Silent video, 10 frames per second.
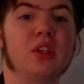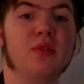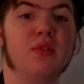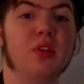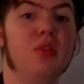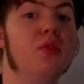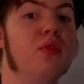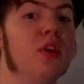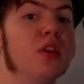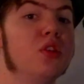of the
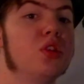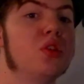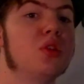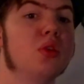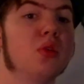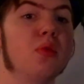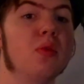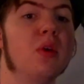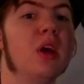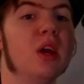new-fallen snow
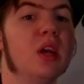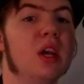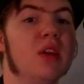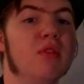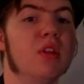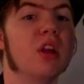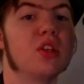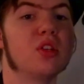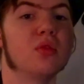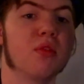gave the
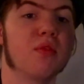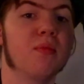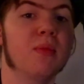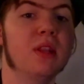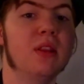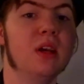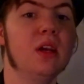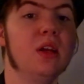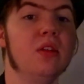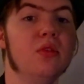luster of
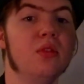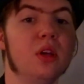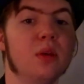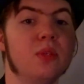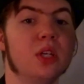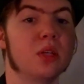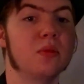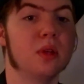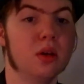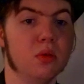midday to the objects
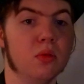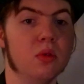below,